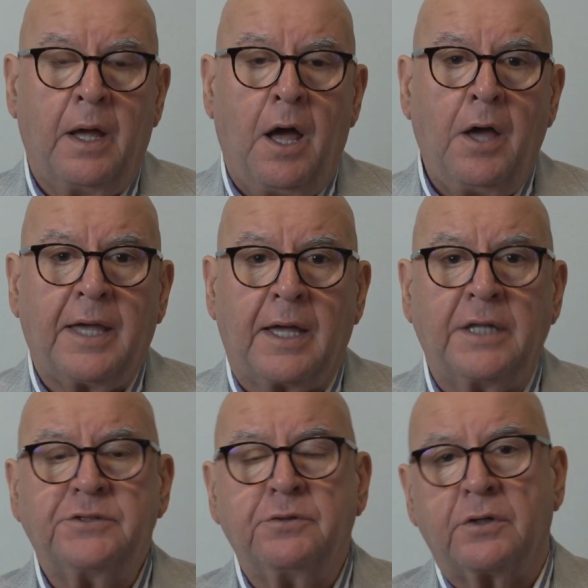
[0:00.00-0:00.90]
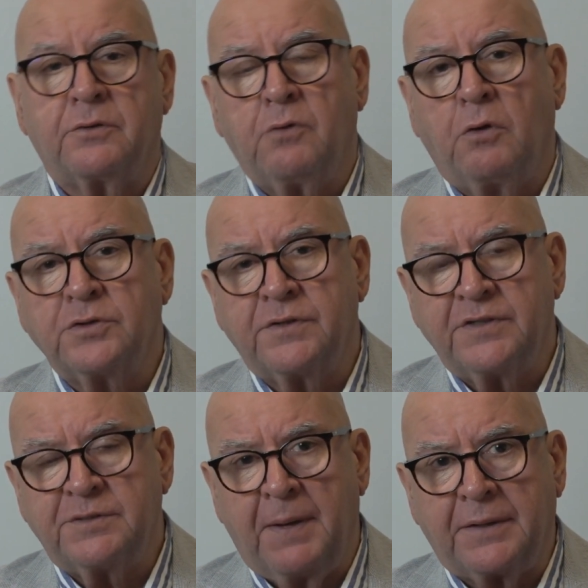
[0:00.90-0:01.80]
Okay, let's look at the roles of
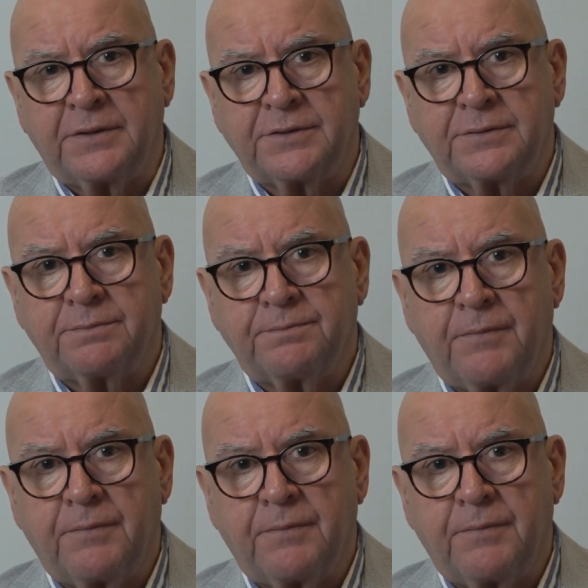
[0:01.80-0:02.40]
inspectors.